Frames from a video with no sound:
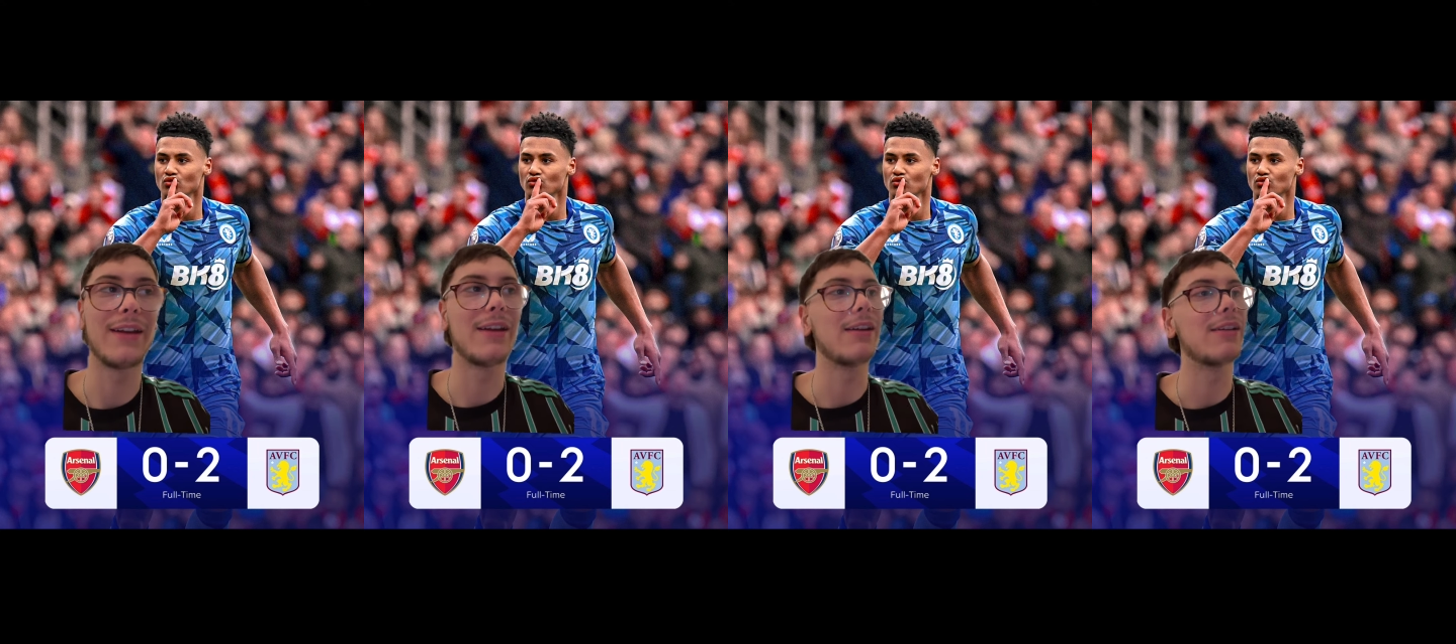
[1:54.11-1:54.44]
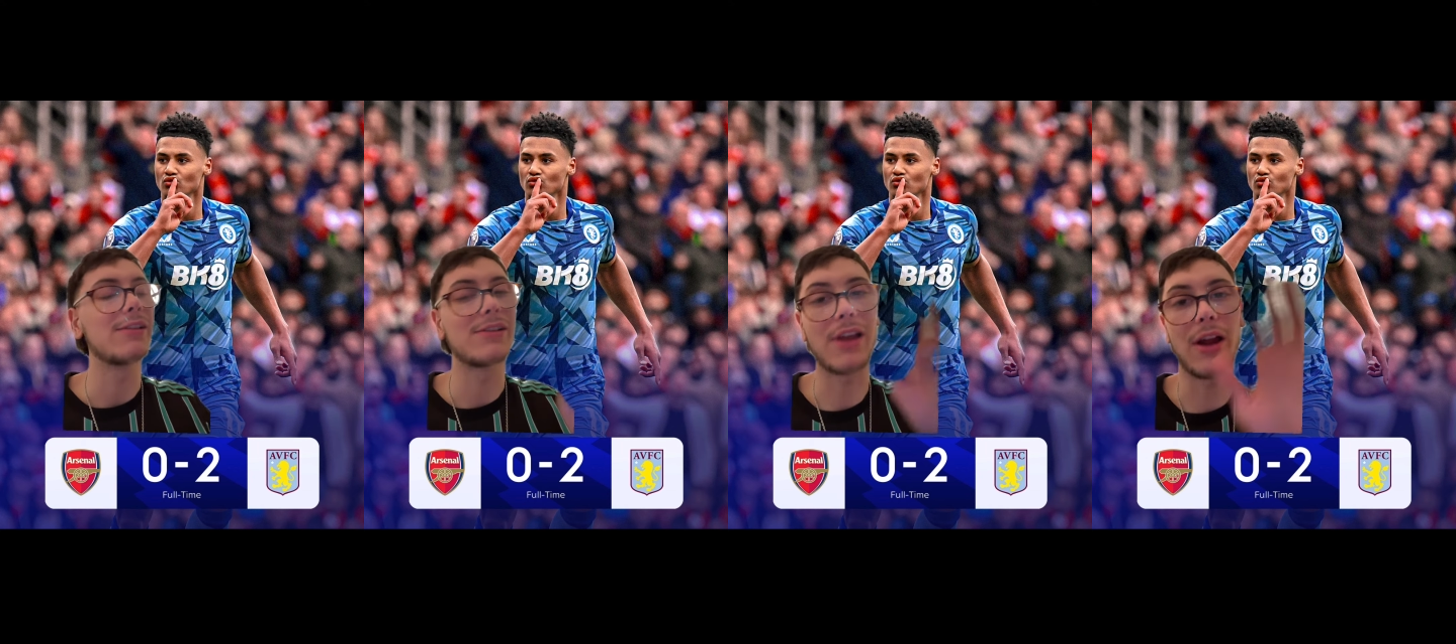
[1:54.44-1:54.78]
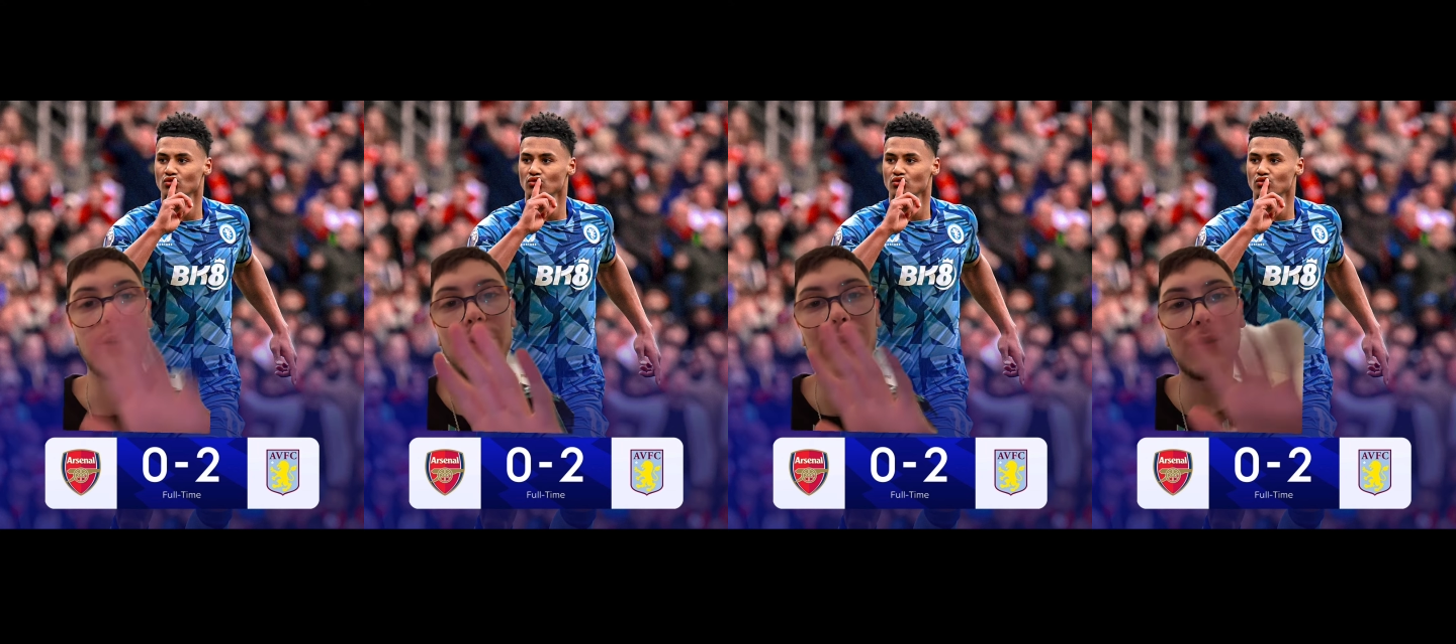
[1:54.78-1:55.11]
So
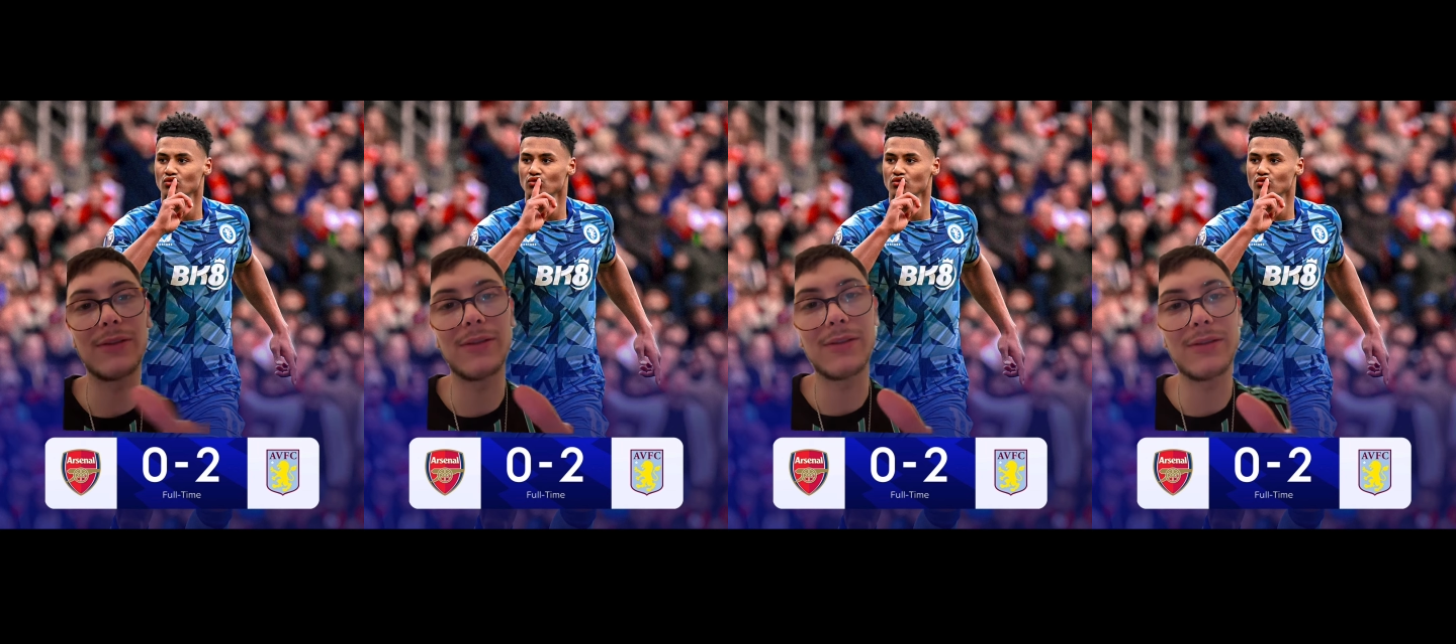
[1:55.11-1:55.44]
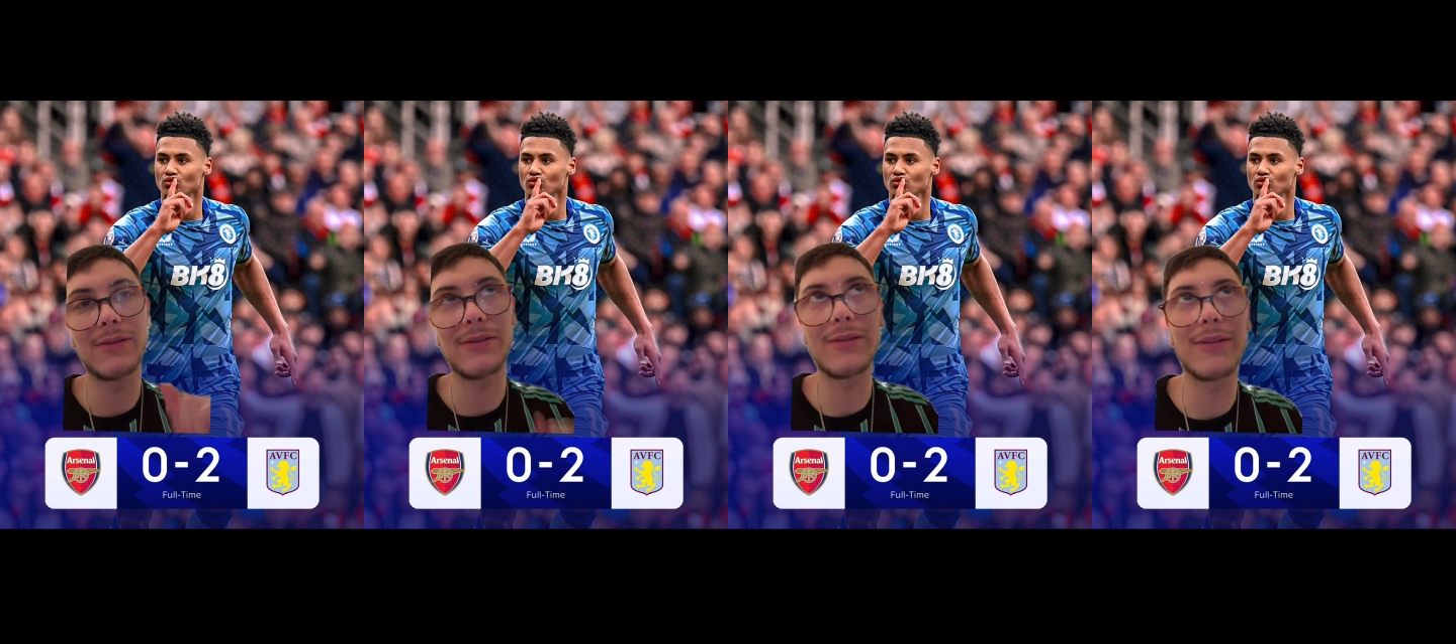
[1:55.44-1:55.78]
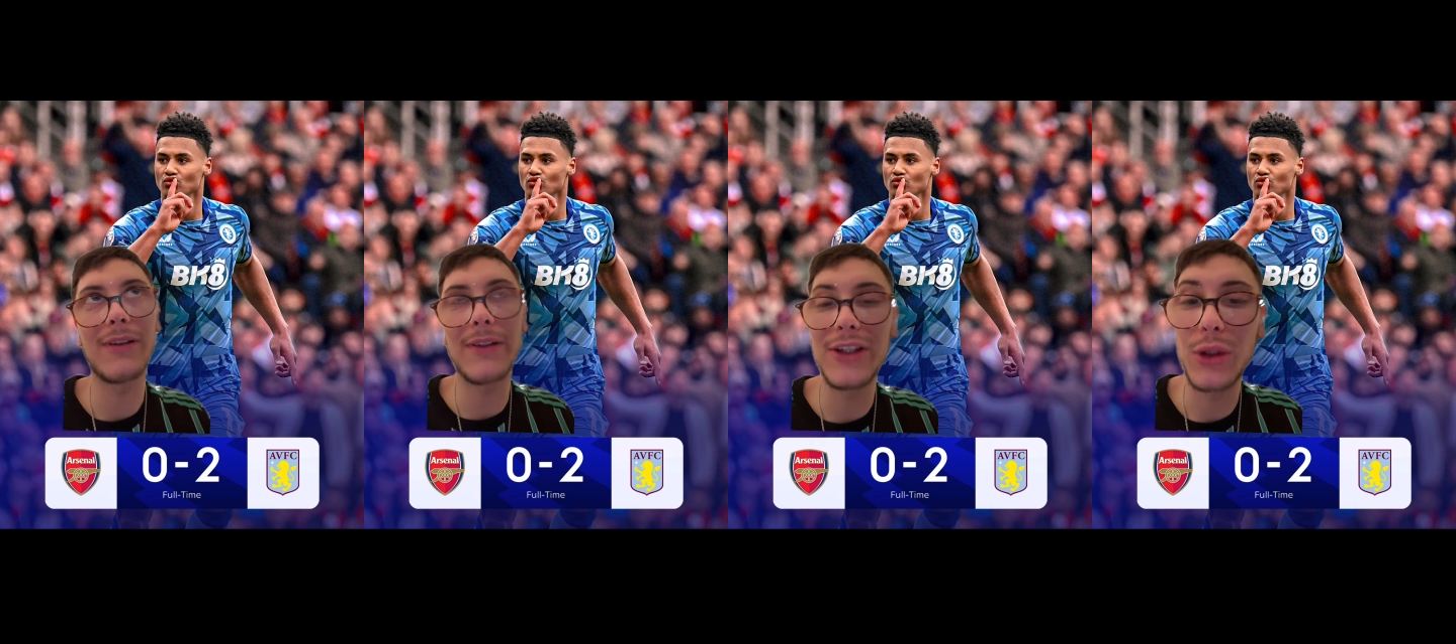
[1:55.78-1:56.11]

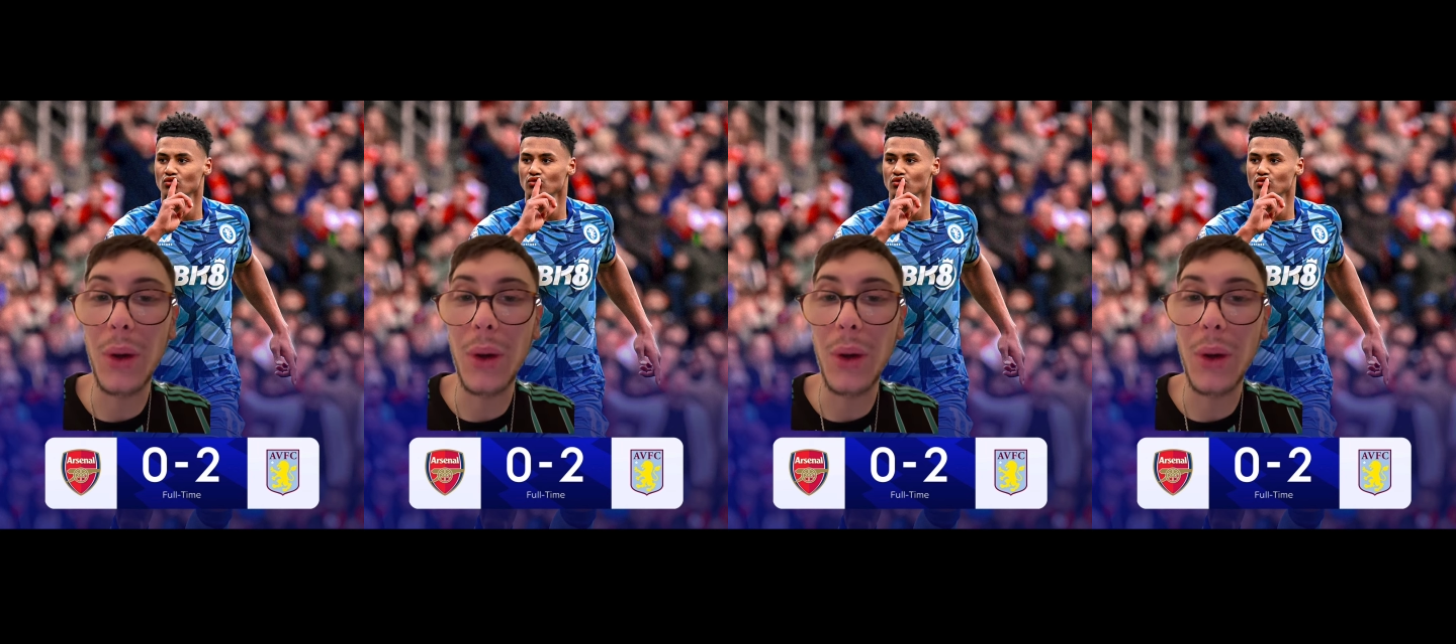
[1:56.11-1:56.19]
you're